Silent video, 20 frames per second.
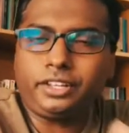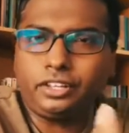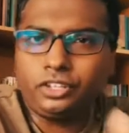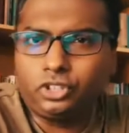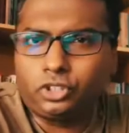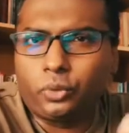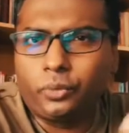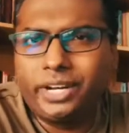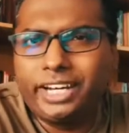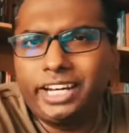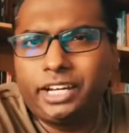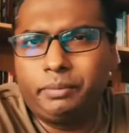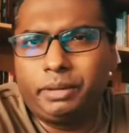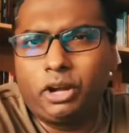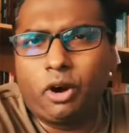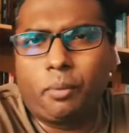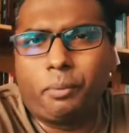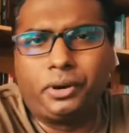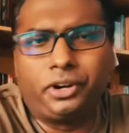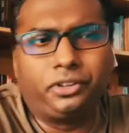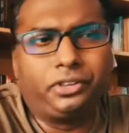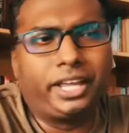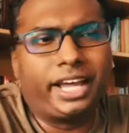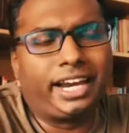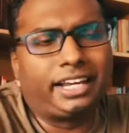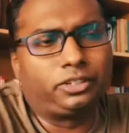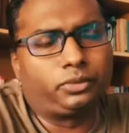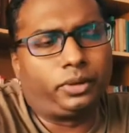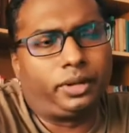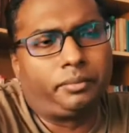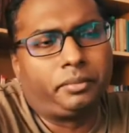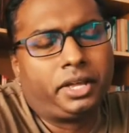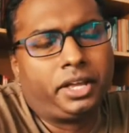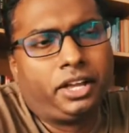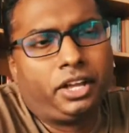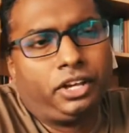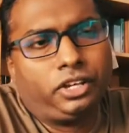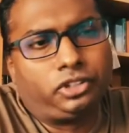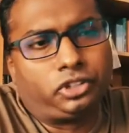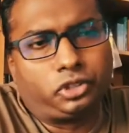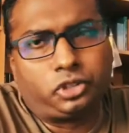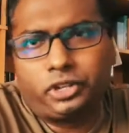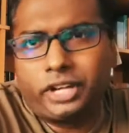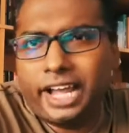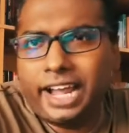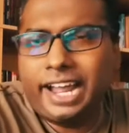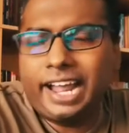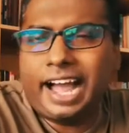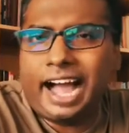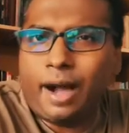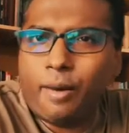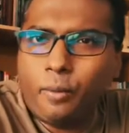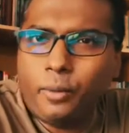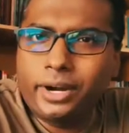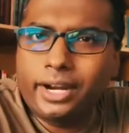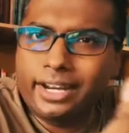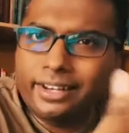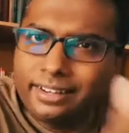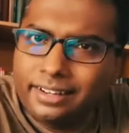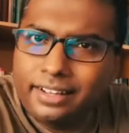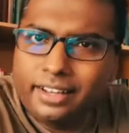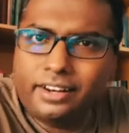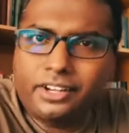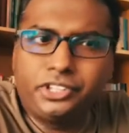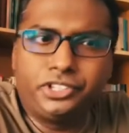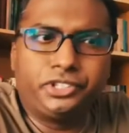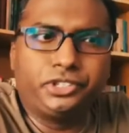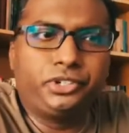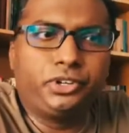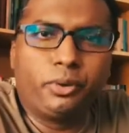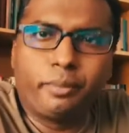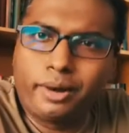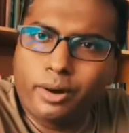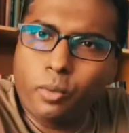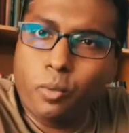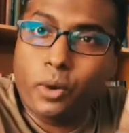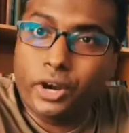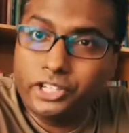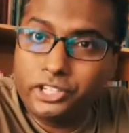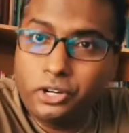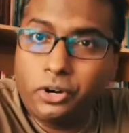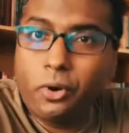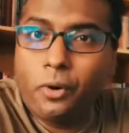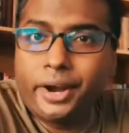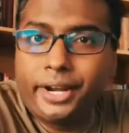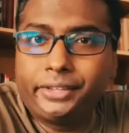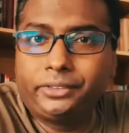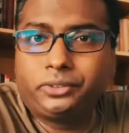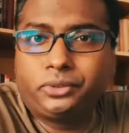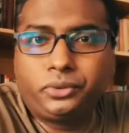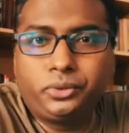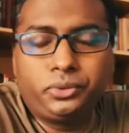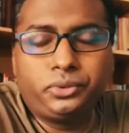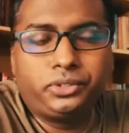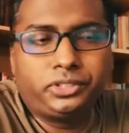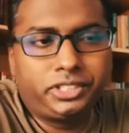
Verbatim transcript: So we need to be open to that as well. So today, I want to encourage you, no matter what you're going through,